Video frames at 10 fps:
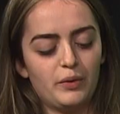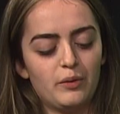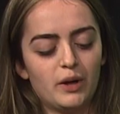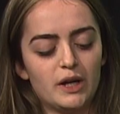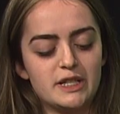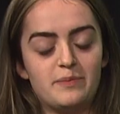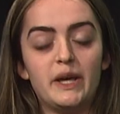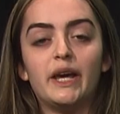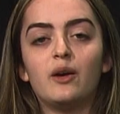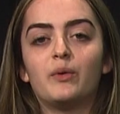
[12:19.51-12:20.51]
were
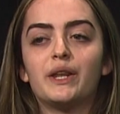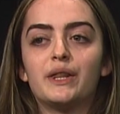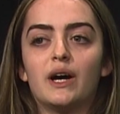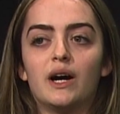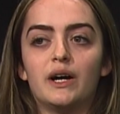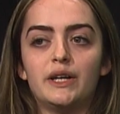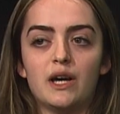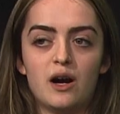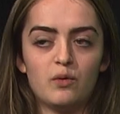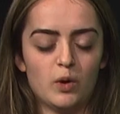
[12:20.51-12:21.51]
speaking with a
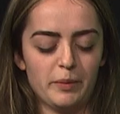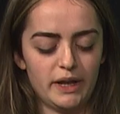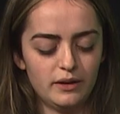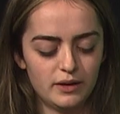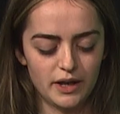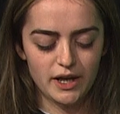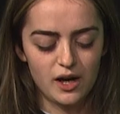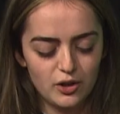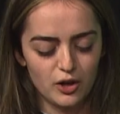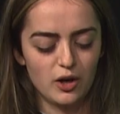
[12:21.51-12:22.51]
young woman, a
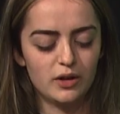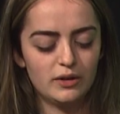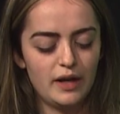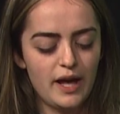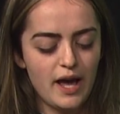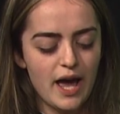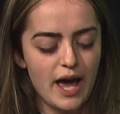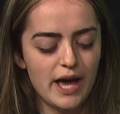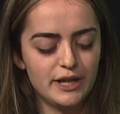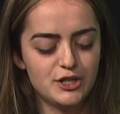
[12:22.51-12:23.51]
young girl,
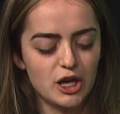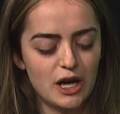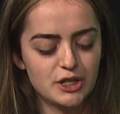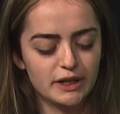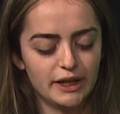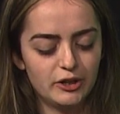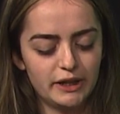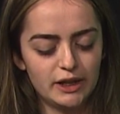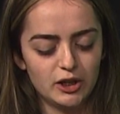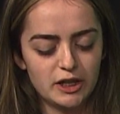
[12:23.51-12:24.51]
and Josh
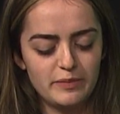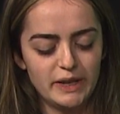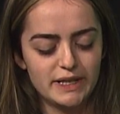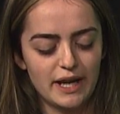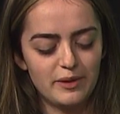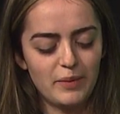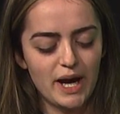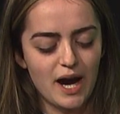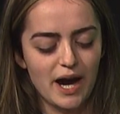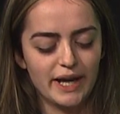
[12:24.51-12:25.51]
literally looked me dead in my
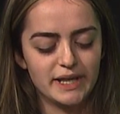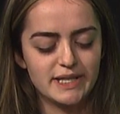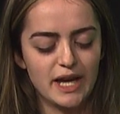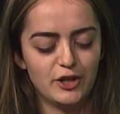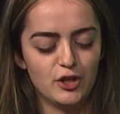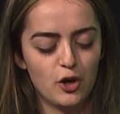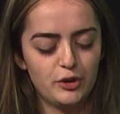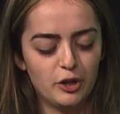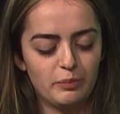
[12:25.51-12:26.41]
eye and said, Know your